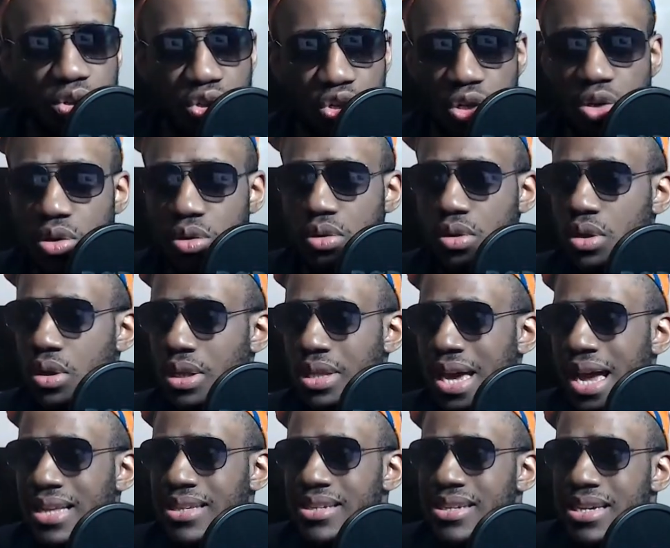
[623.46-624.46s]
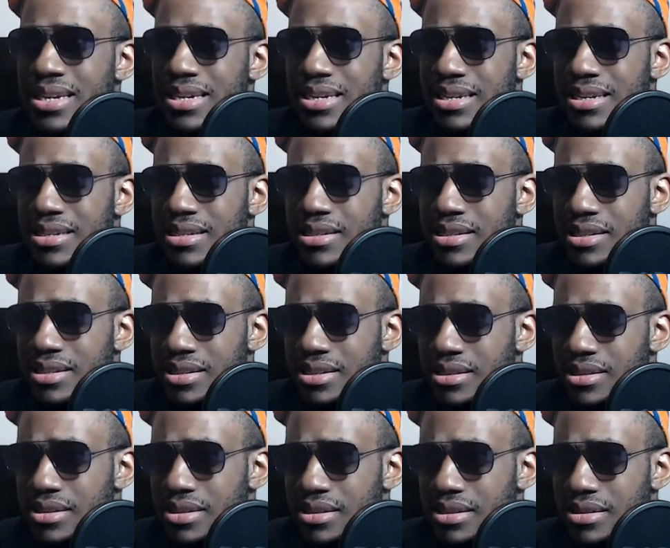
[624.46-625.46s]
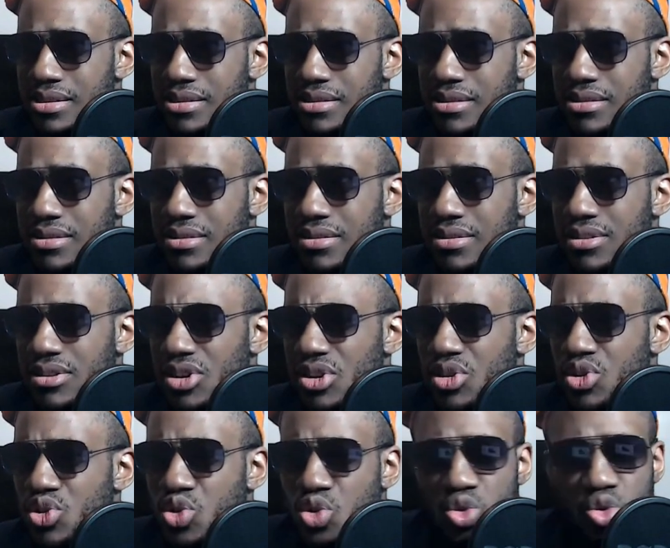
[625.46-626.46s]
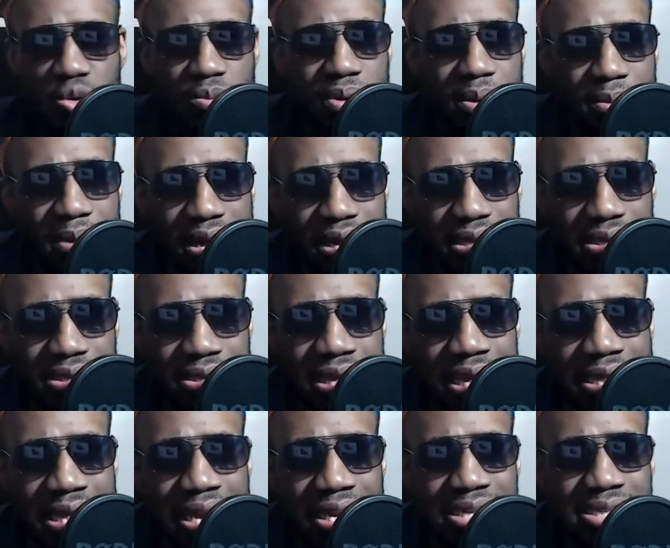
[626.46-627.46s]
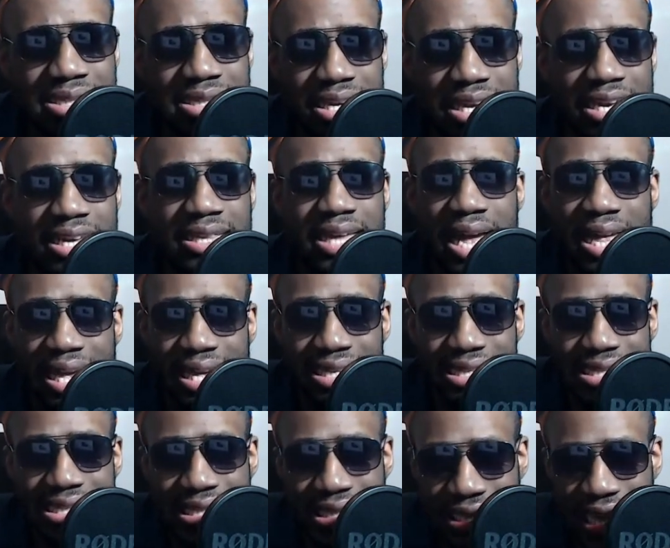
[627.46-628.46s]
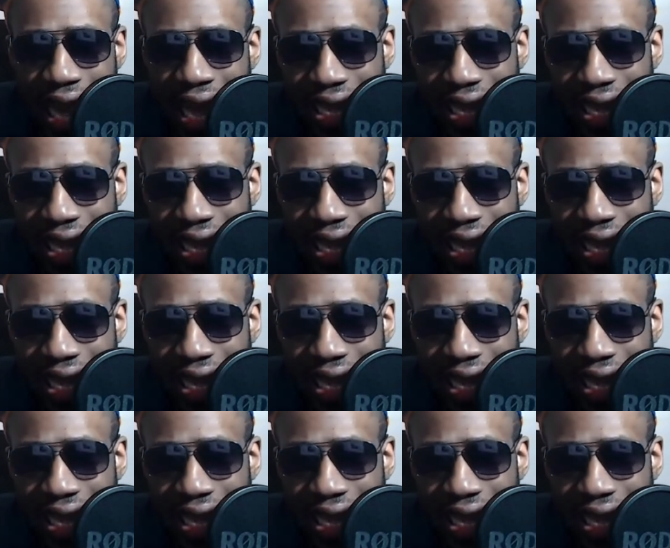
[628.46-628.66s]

do you? That is Superman. That is the. That is that